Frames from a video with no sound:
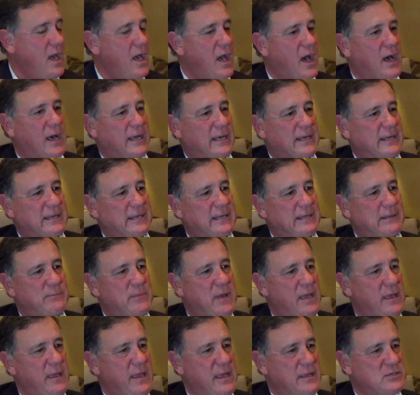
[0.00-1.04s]

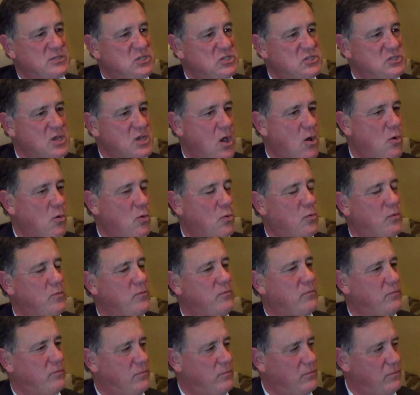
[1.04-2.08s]
And so
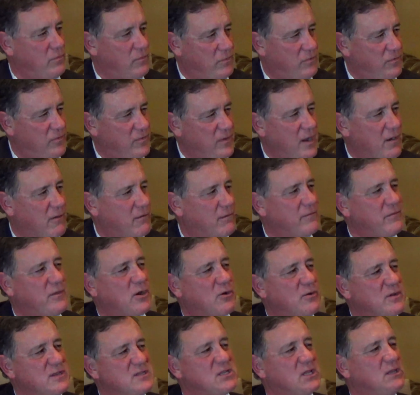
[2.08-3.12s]

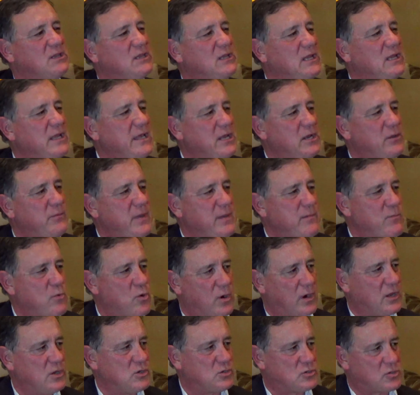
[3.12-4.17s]
there is a little bit
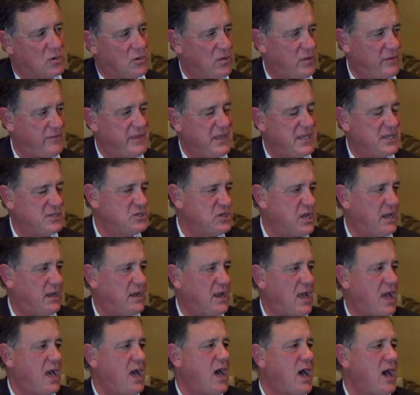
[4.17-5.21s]
more control of the
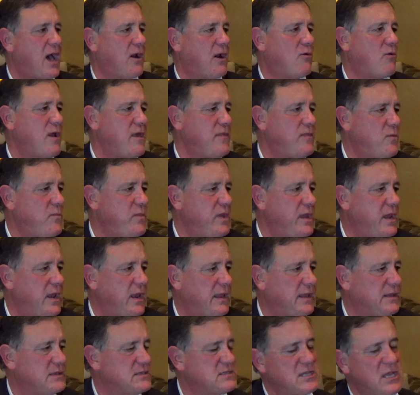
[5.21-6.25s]
agenda. I run the
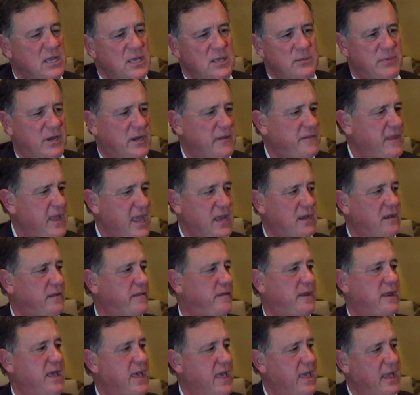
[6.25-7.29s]
meetings, but at the end of
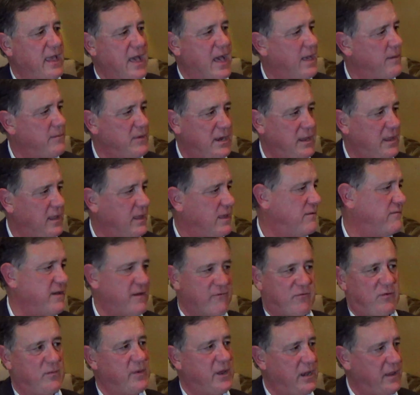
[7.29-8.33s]
the day, I'm going to give
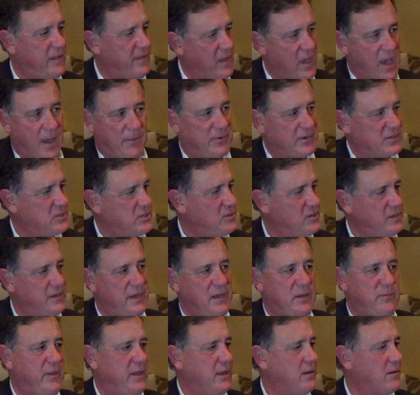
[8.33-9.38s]
everybody the opportunity
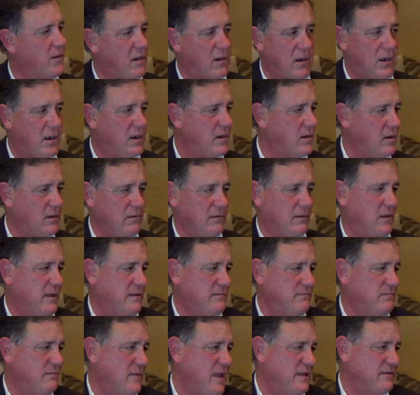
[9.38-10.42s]
to be heard,
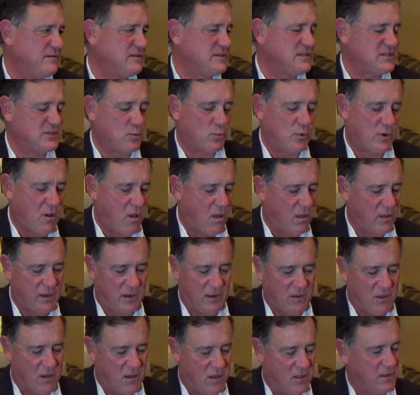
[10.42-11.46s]
and so we're all going
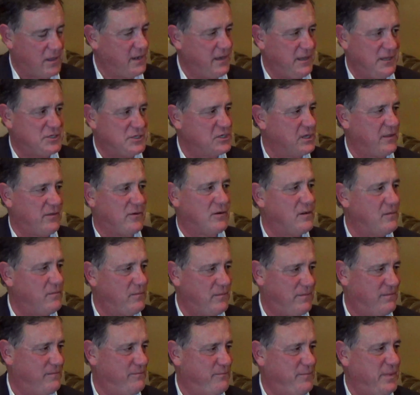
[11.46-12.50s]
to call on each other and
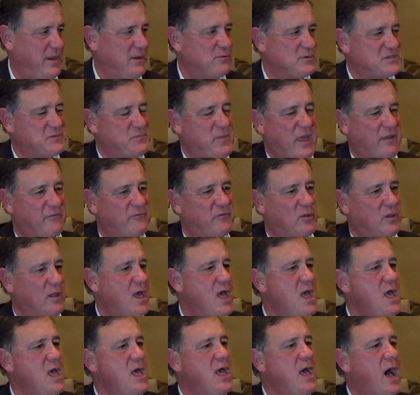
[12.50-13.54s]
be respectful.
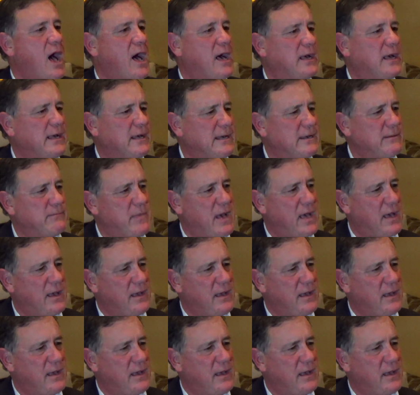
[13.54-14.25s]
Um,